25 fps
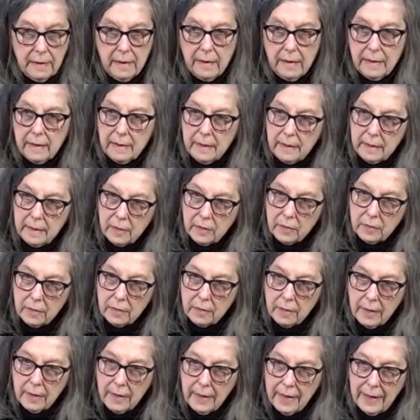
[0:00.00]

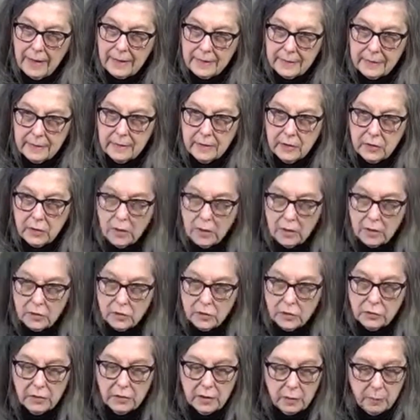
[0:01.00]
here and in the
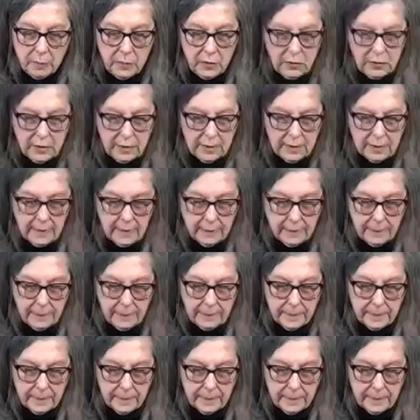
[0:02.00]
larger community.